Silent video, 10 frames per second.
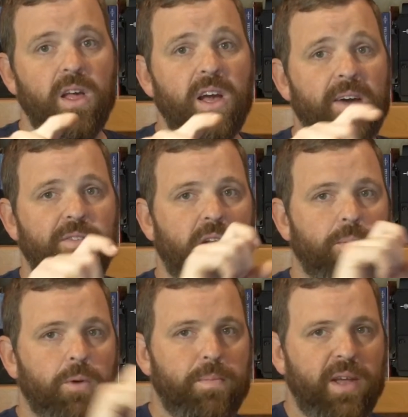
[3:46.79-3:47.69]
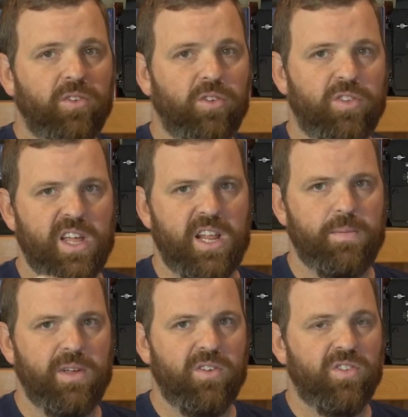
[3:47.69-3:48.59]
of the number of pixels in that
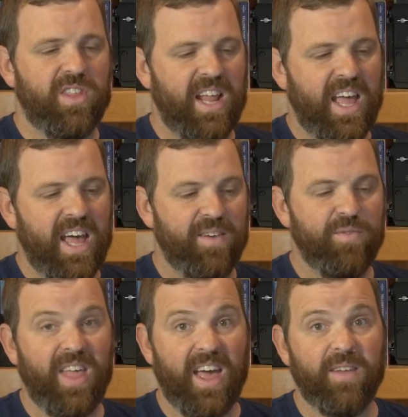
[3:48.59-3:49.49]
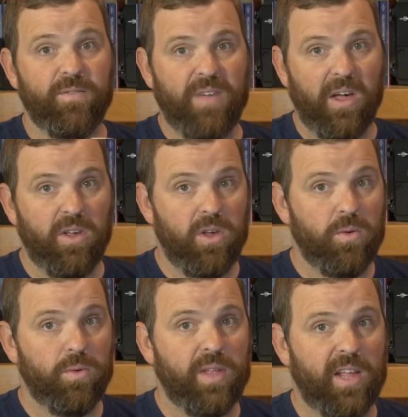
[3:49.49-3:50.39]
image that have that
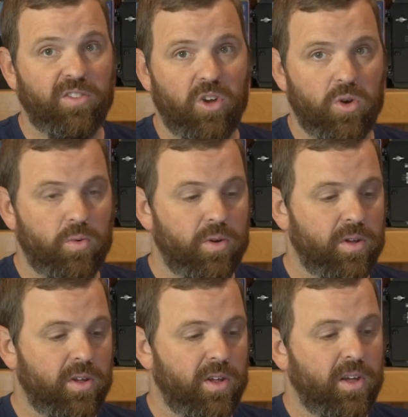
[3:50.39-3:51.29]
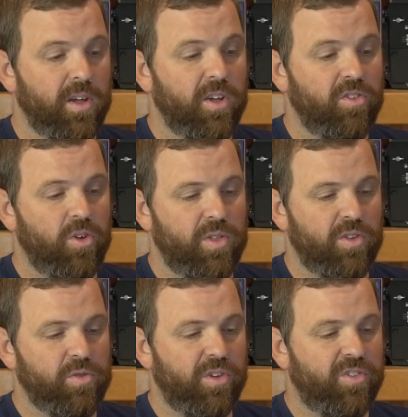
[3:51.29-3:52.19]
value, that tone. So in
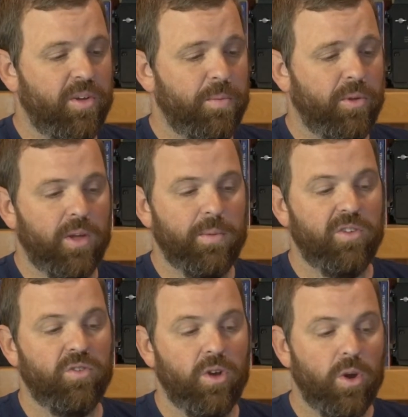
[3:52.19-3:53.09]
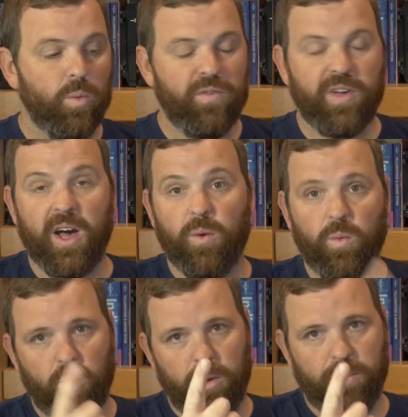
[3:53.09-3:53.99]
this really simple image, we've got
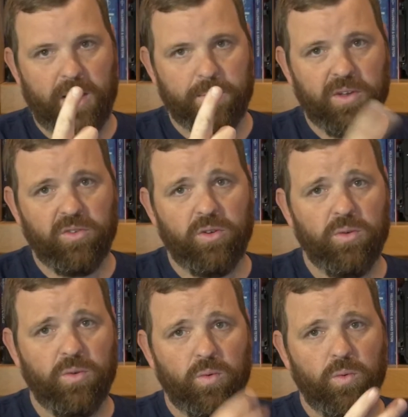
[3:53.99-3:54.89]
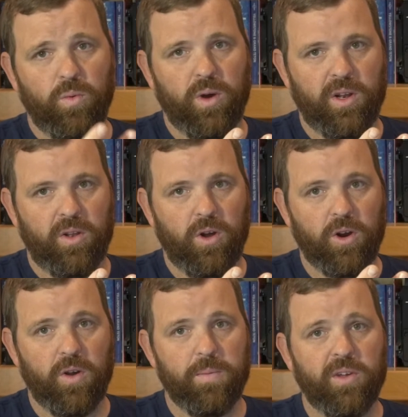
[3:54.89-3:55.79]
1 black pixel, 1
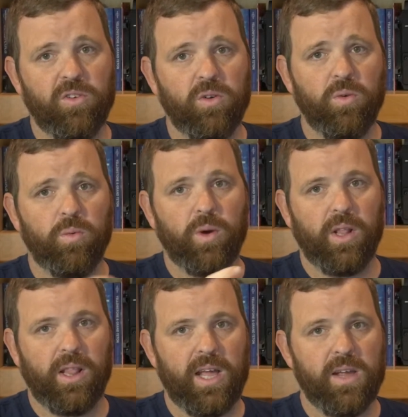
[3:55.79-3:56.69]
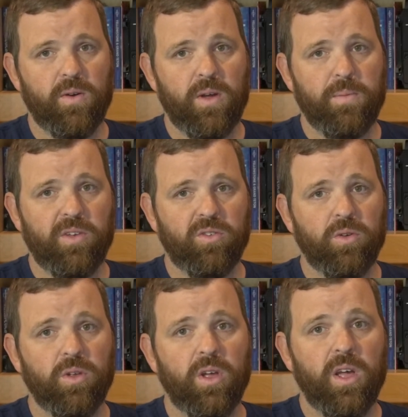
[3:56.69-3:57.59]
dark gray pixel, 1 light gray
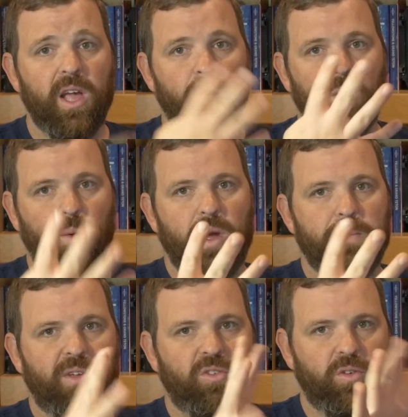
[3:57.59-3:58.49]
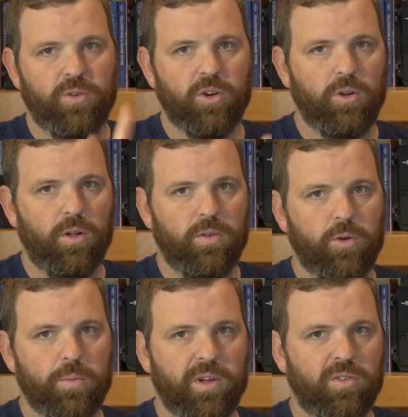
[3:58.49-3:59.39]
pixel, and 1 white pixel for a total of
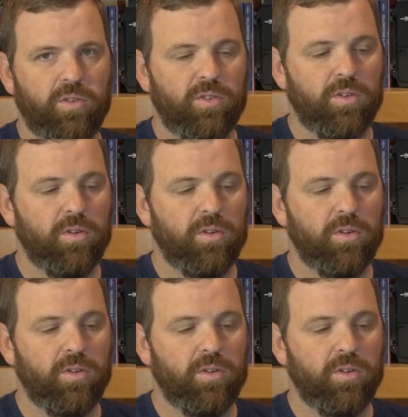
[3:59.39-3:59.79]
4 pixels.